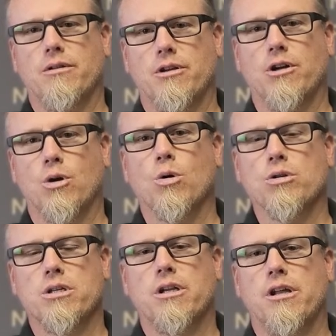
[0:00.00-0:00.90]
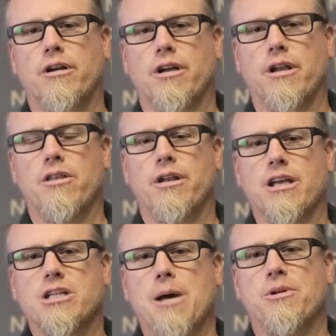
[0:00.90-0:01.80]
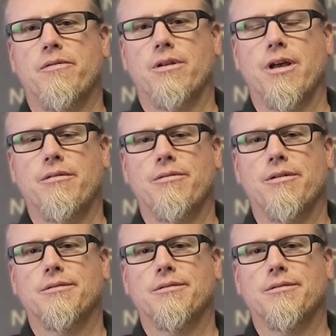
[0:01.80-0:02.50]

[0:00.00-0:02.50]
your goals and entering into the next chapter of your life.